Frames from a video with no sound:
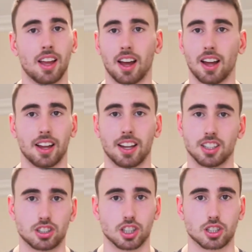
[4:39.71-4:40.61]
Uh,
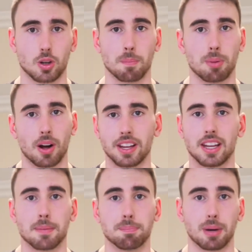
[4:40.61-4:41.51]
it's just gone by
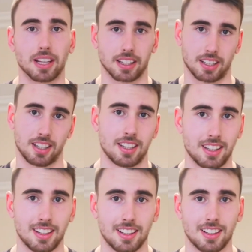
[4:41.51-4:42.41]
in a blink.
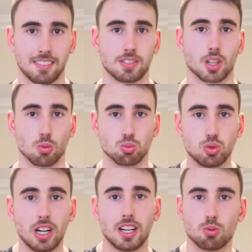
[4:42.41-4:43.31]
So
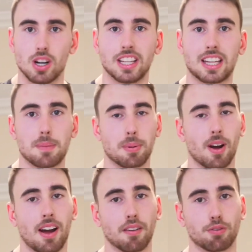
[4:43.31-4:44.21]
really, really keep
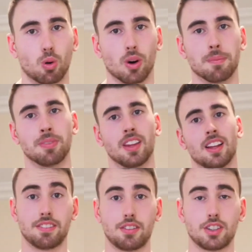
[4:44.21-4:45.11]
an eye out for him.
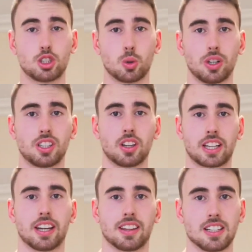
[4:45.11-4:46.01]
If you've enjoyed
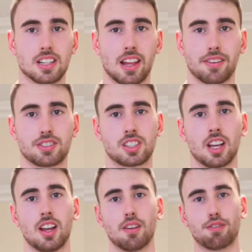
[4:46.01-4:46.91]
looking at these
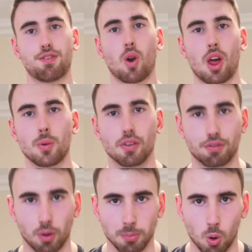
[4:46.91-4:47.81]
lifts, follow
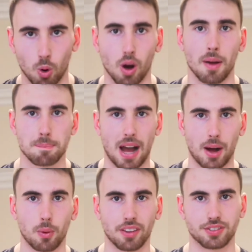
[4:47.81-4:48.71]
for more
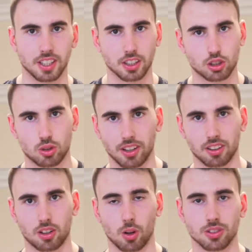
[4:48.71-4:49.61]
powerlifting,
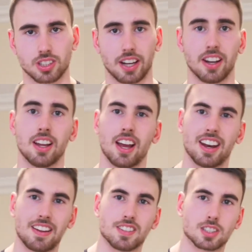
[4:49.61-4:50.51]
strength content,
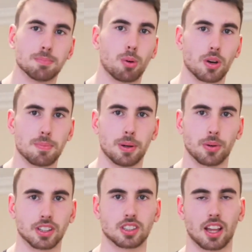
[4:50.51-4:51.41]
and even some
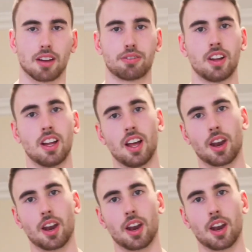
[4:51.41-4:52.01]
bodybuilding stuff.